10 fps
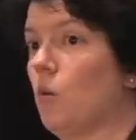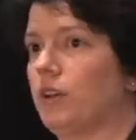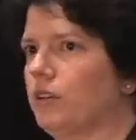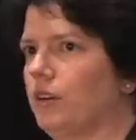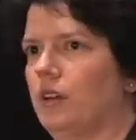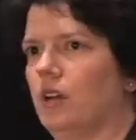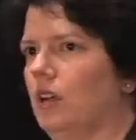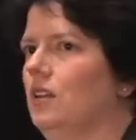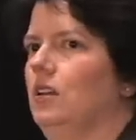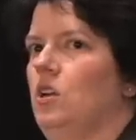wondered,
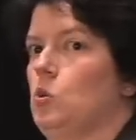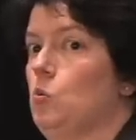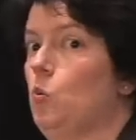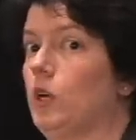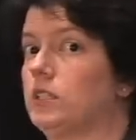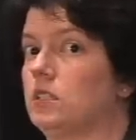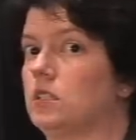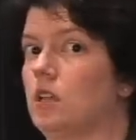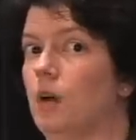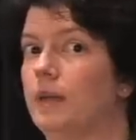
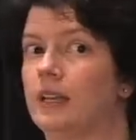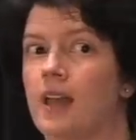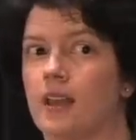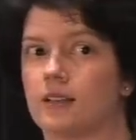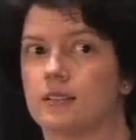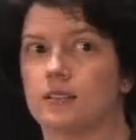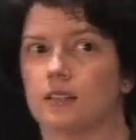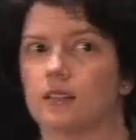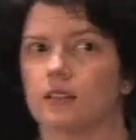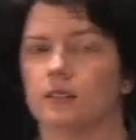what's coming next?